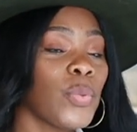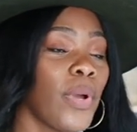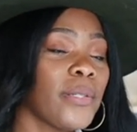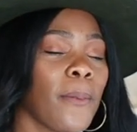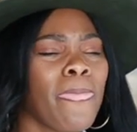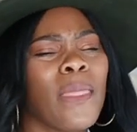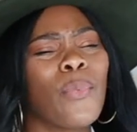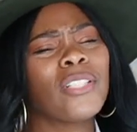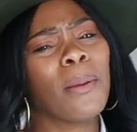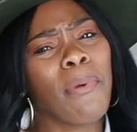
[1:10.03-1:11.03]
one
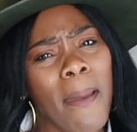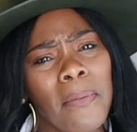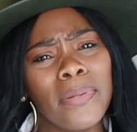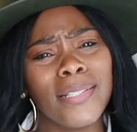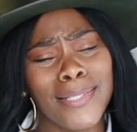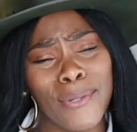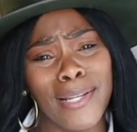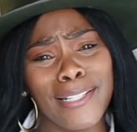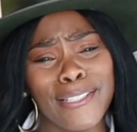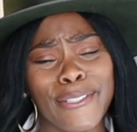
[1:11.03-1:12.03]
which I'm probably still
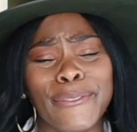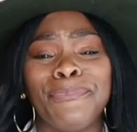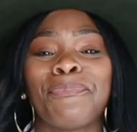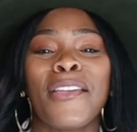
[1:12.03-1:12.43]
going to do.